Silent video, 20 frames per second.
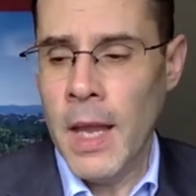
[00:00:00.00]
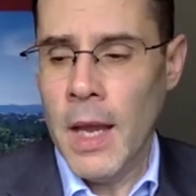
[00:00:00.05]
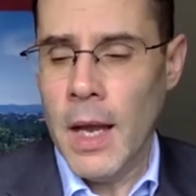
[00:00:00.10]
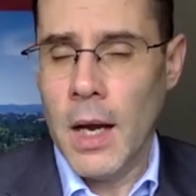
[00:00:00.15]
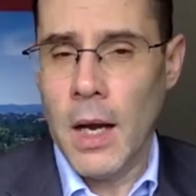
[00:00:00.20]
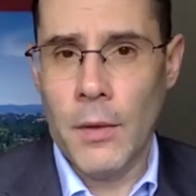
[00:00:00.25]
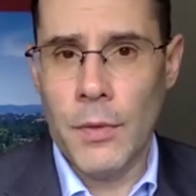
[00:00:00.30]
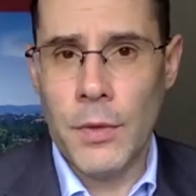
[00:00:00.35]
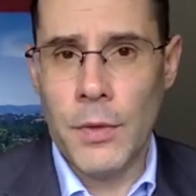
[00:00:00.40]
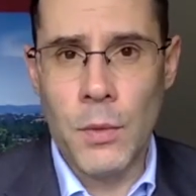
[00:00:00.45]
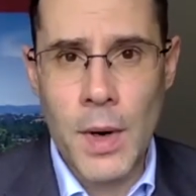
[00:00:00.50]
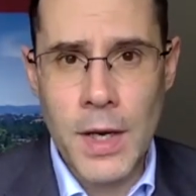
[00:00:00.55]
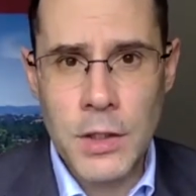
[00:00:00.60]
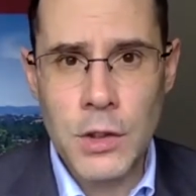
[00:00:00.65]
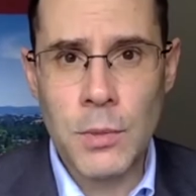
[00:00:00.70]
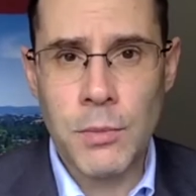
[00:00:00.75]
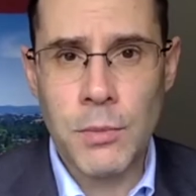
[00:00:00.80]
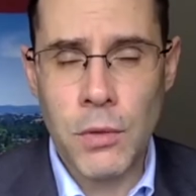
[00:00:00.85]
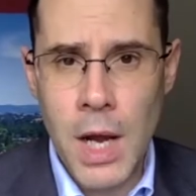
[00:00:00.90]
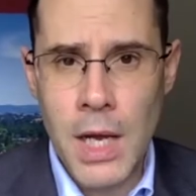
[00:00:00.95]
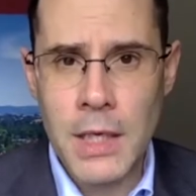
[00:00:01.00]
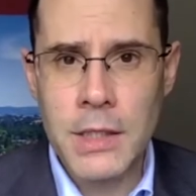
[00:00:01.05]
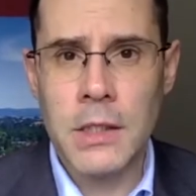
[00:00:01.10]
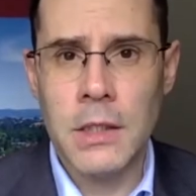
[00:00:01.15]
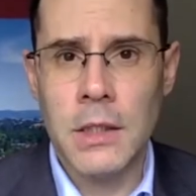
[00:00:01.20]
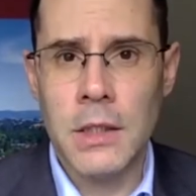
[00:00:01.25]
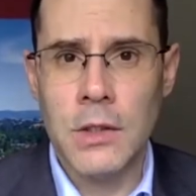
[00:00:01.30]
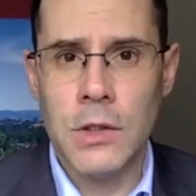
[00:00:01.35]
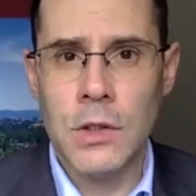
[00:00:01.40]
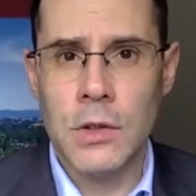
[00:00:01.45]
The
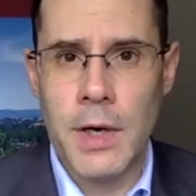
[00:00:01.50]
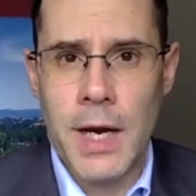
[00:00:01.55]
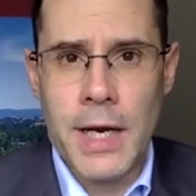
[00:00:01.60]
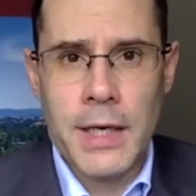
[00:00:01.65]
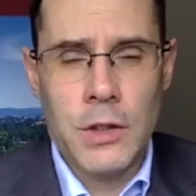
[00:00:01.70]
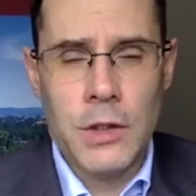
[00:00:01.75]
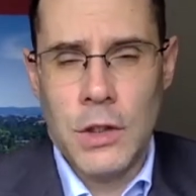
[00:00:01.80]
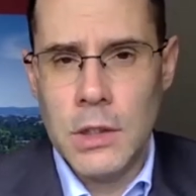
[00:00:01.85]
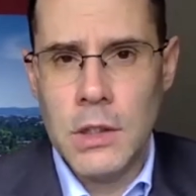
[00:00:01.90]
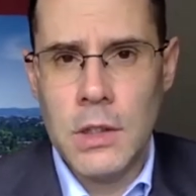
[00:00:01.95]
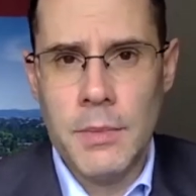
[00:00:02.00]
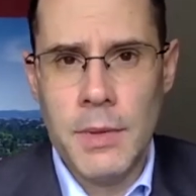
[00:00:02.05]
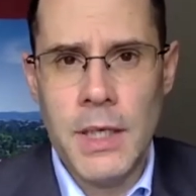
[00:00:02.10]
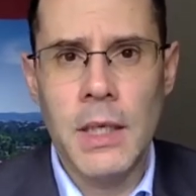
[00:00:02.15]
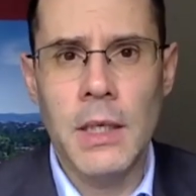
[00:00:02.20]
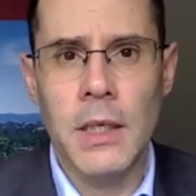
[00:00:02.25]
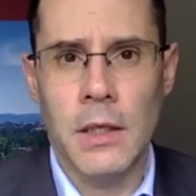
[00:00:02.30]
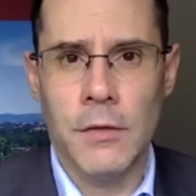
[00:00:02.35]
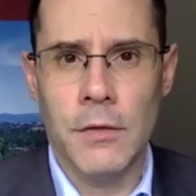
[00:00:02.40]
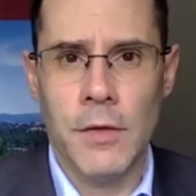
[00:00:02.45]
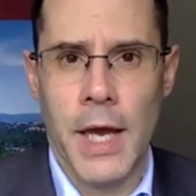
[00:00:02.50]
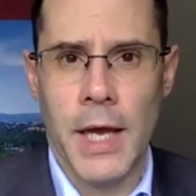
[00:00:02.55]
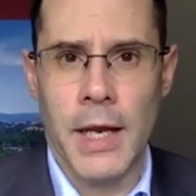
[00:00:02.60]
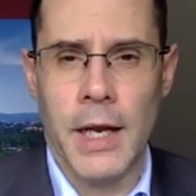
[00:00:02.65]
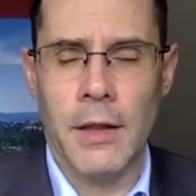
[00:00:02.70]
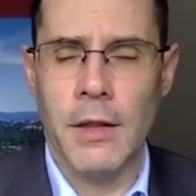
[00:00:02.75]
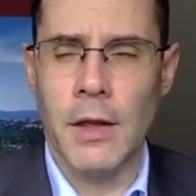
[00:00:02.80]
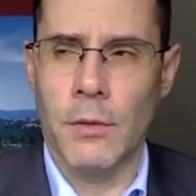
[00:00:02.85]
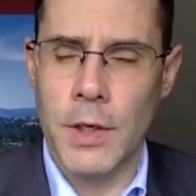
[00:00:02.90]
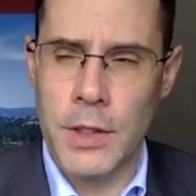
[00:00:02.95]
reciprocity strategy is the beginning of that. I
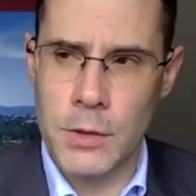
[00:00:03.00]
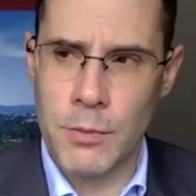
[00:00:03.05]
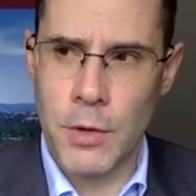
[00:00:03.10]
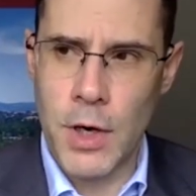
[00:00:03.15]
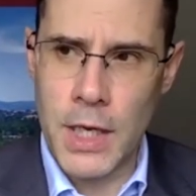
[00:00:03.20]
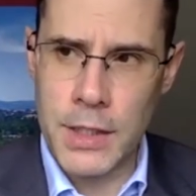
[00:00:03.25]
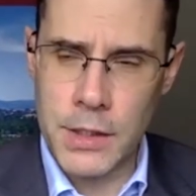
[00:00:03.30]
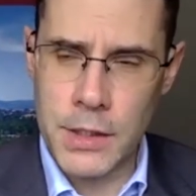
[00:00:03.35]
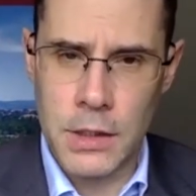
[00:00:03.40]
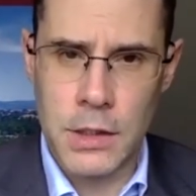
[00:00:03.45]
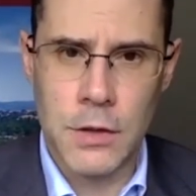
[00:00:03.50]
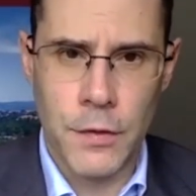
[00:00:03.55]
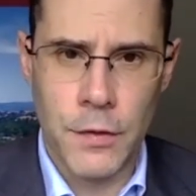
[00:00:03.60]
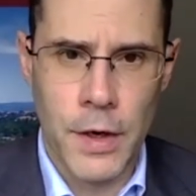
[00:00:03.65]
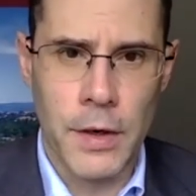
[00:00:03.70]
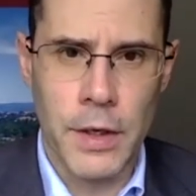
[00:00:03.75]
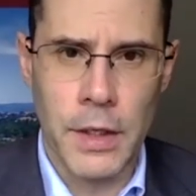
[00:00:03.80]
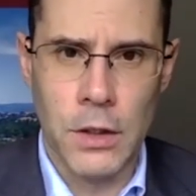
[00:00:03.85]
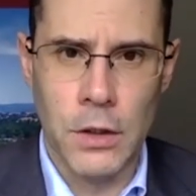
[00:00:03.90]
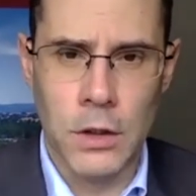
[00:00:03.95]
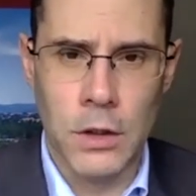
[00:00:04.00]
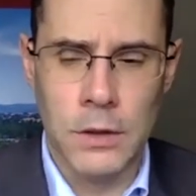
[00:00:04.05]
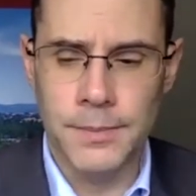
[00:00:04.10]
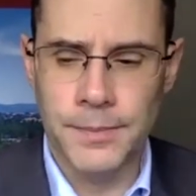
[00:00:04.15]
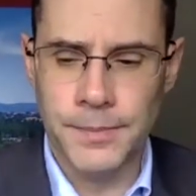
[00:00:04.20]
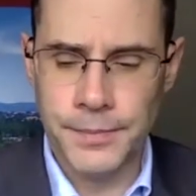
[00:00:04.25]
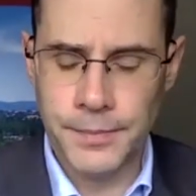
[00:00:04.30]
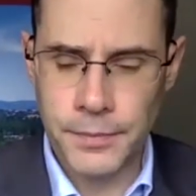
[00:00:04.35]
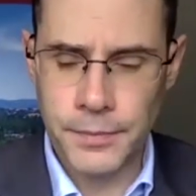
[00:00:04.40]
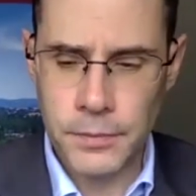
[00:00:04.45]
think reciprocity is very good
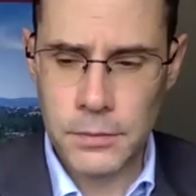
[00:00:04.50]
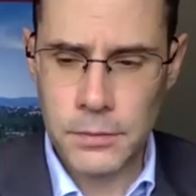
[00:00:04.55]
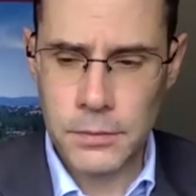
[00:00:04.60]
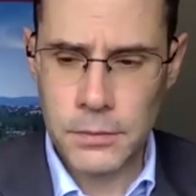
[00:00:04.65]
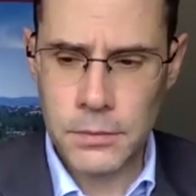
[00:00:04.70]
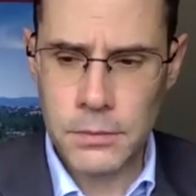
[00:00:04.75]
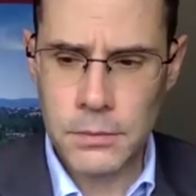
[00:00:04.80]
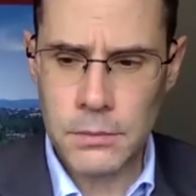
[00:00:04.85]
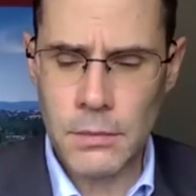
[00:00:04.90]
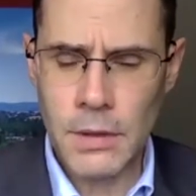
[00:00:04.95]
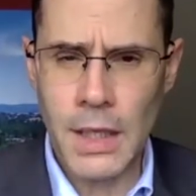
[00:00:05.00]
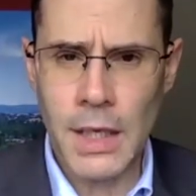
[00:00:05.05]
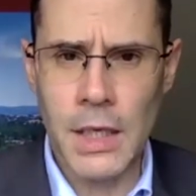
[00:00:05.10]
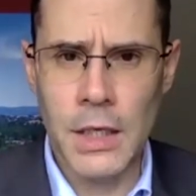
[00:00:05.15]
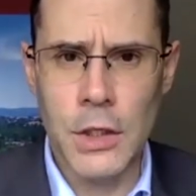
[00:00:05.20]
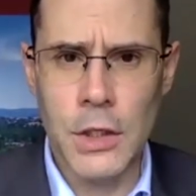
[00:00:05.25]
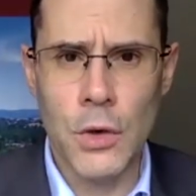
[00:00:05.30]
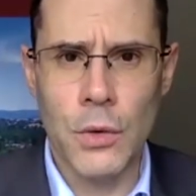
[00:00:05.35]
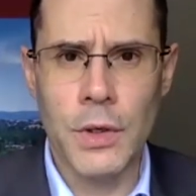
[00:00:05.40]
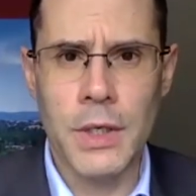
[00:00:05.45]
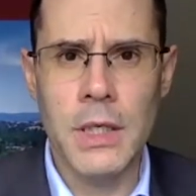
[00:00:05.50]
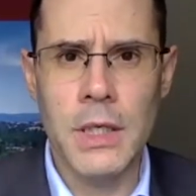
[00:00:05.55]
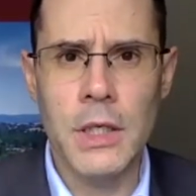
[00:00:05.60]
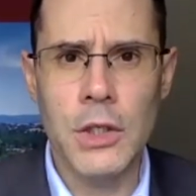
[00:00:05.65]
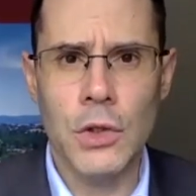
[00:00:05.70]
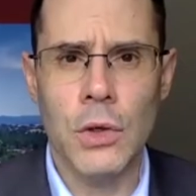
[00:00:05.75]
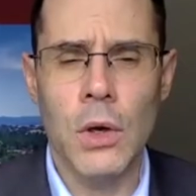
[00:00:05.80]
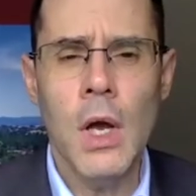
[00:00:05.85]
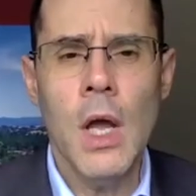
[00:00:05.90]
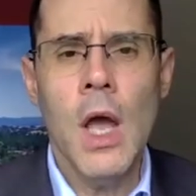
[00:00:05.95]
in your
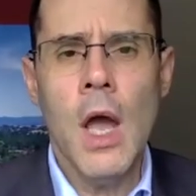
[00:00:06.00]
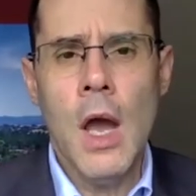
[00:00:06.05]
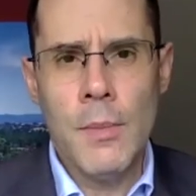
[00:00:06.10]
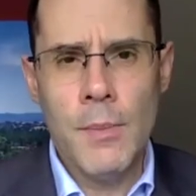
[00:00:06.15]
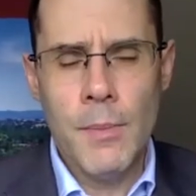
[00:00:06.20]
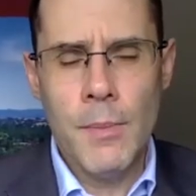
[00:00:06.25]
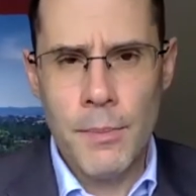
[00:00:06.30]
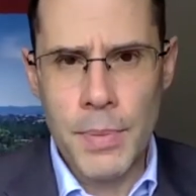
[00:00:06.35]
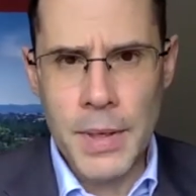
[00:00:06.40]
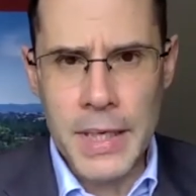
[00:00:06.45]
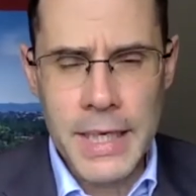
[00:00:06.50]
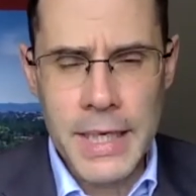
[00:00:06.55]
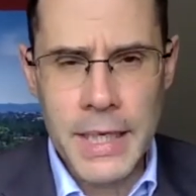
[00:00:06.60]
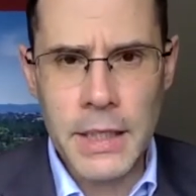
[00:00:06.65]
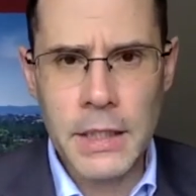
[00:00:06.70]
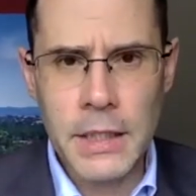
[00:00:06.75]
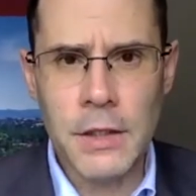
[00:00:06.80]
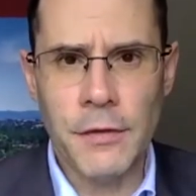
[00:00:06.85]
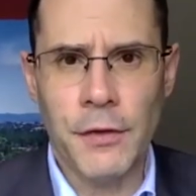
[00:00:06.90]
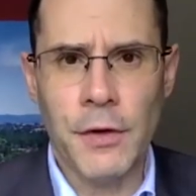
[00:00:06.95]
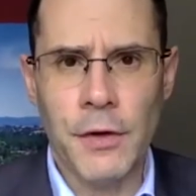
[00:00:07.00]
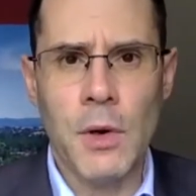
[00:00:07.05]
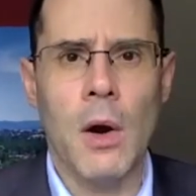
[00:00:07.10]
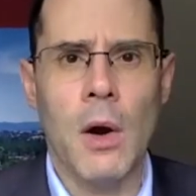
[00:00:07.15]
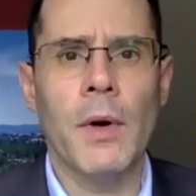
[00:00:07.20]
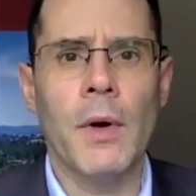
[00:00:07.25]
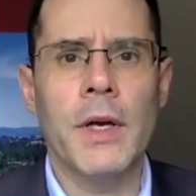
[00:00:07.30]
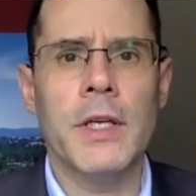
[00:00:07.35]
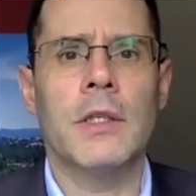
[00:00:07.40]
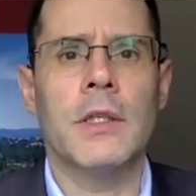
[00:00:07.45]
initial beginning to figure out
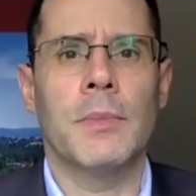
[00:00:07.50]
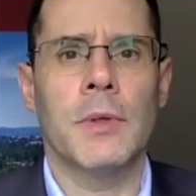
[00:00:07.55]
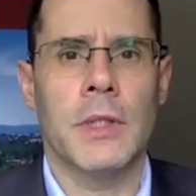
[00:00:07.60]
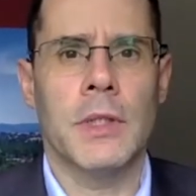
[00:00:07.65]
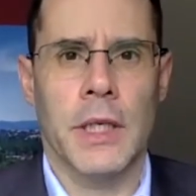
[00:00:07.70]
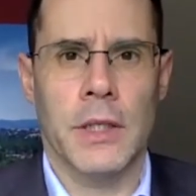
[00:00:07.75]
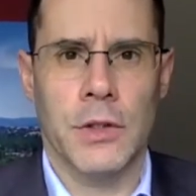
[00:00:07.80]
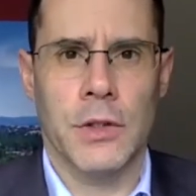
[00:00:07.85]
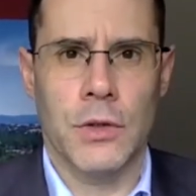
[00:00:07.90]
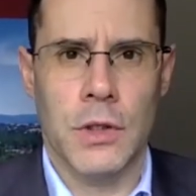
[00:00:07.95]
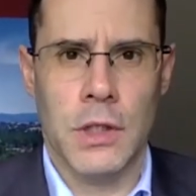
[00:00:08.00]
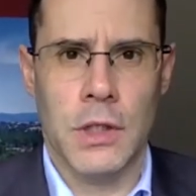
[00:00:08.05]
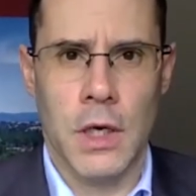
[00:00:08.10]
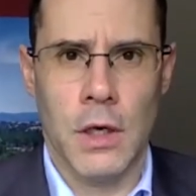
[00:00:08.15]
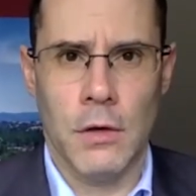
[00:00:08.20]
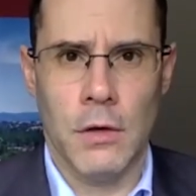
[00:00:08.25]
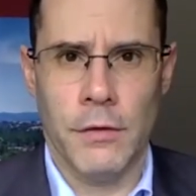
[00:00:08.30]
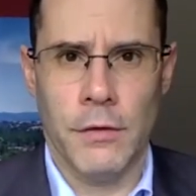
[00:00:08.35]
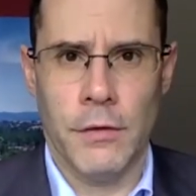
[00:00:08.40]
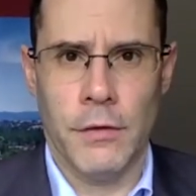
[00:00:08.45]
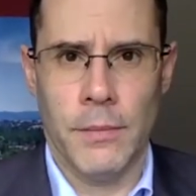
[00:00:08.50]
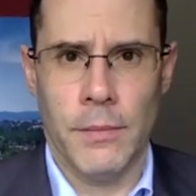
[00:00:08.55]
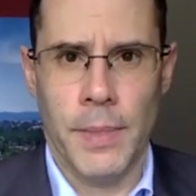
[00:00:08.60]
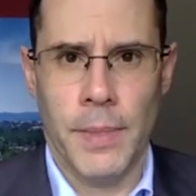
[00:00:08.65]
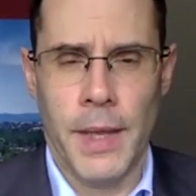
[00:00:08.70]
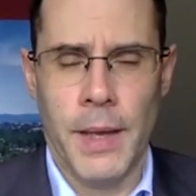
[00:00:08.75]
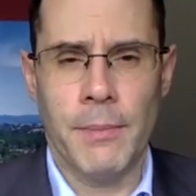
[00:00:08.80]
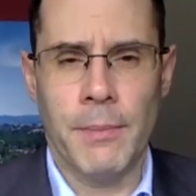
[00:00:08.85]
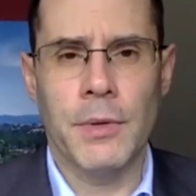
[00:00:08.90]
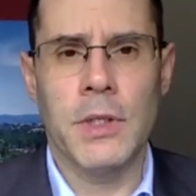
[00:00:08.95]
ways to protect yourself
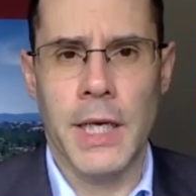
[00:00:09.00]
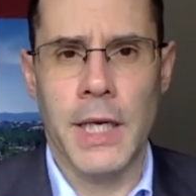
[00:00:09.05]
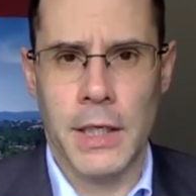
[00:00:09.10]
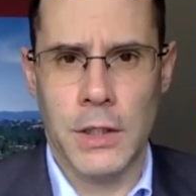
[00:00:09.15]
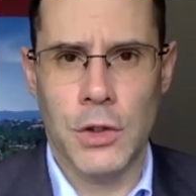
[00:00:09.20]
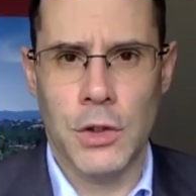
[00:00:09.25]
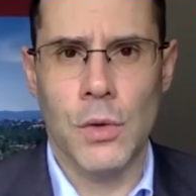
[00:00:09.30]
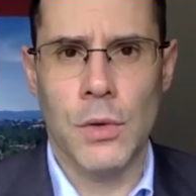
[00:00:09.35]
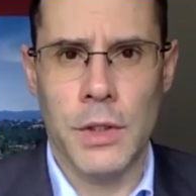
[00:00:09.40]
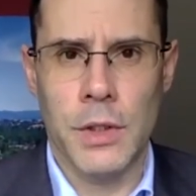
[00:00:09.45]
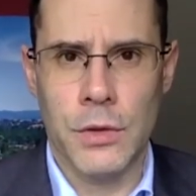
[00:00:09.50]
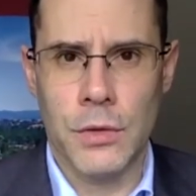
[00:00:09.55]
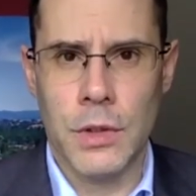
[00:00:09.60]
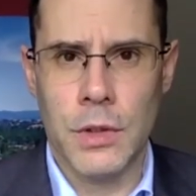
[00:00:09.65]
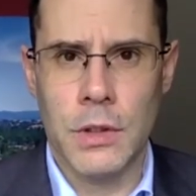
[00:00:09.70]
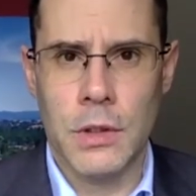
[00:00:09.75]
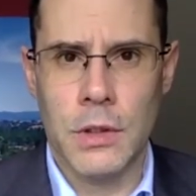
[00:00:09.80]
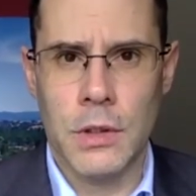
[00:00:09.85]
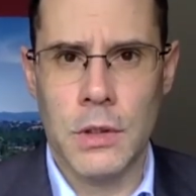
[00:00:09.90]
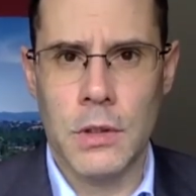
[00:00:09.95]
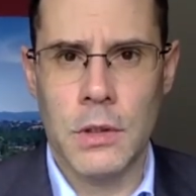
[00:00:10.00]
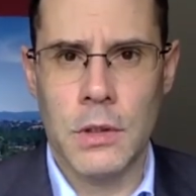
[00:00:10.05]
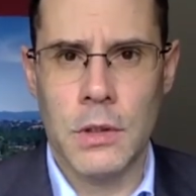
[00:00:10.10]
and protect your interests.